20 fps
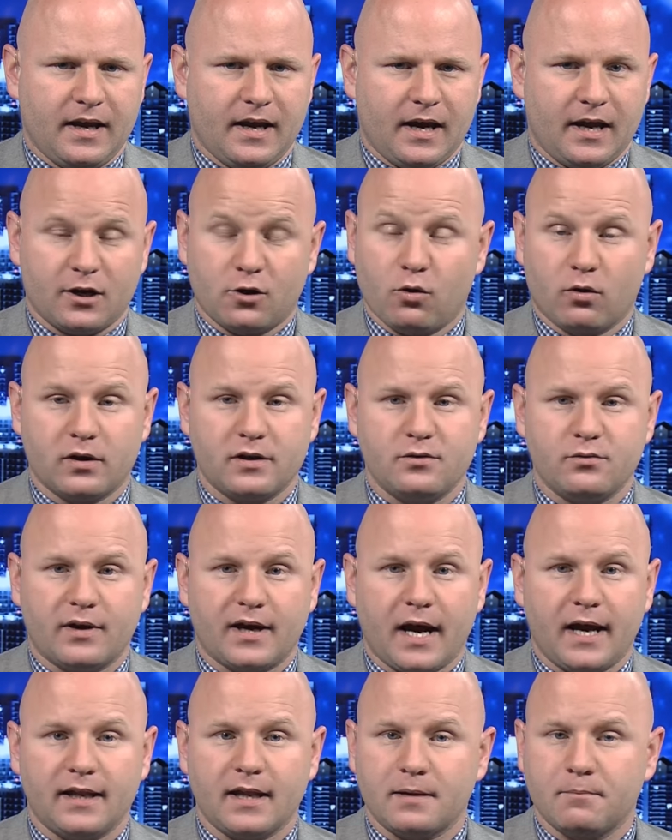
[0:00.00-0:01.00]
And according to a
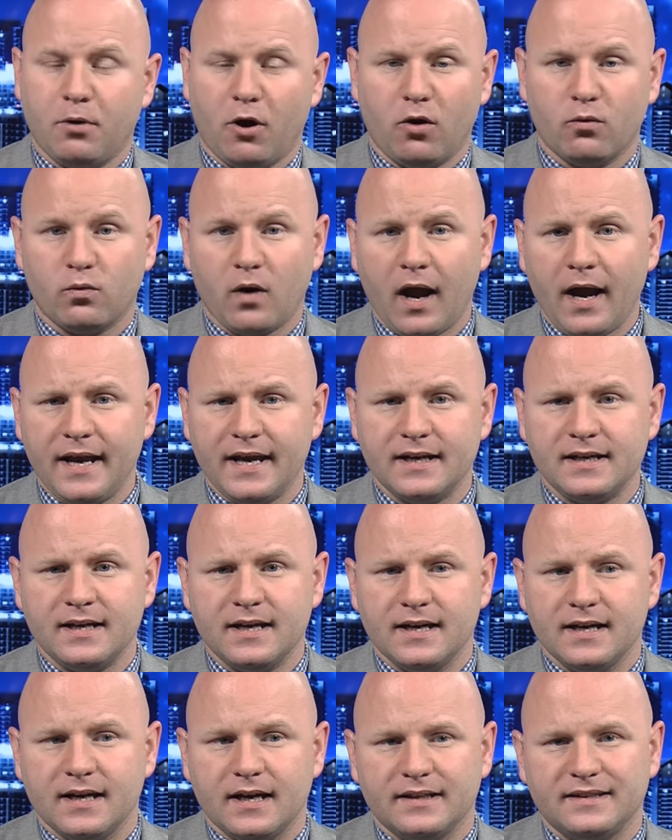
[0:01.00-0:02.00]
guy like Paul Ryan,
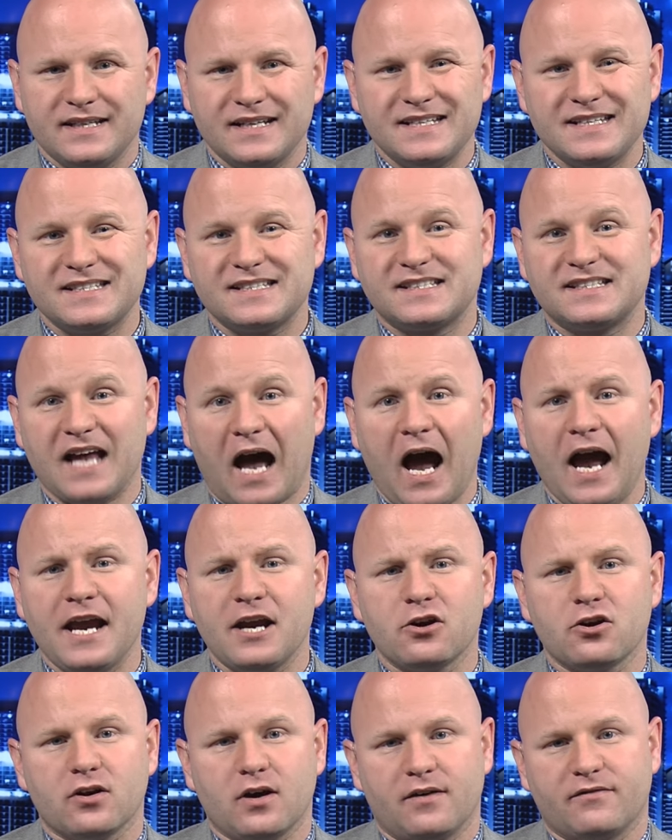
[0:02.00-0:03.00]
the
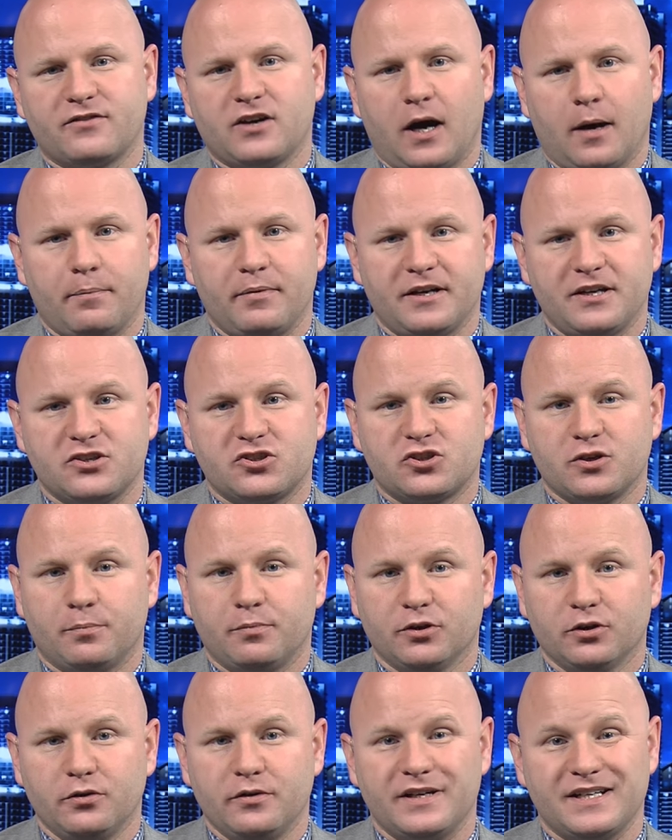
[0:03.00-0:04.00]
desire of companies to
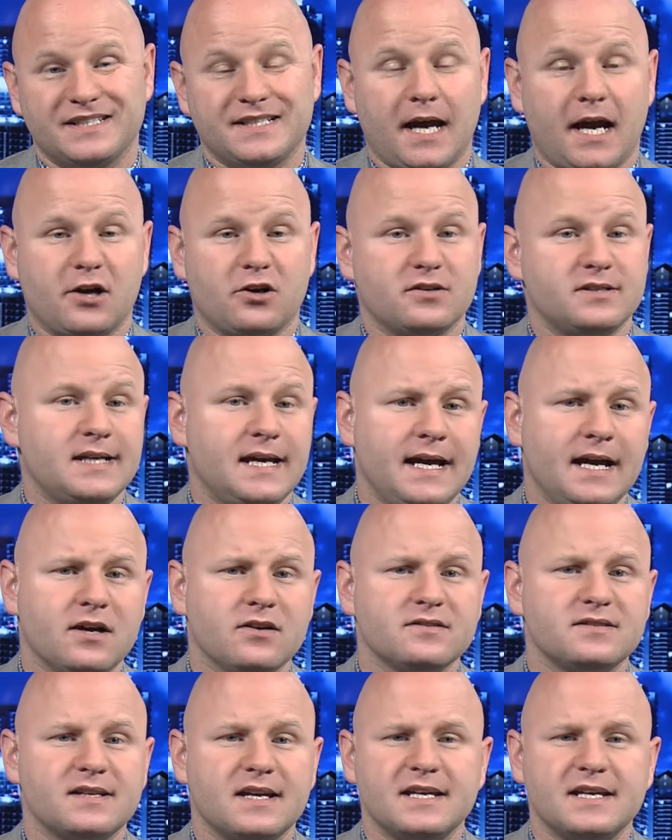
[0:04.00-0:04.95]
pollute entire towns